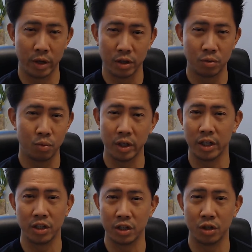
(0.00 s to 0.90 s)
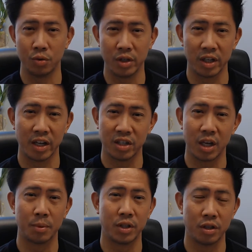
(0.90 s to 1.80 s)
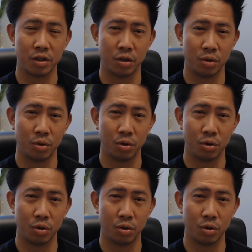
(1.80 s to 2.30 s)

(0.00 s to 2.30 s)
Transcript: is really just using a substance to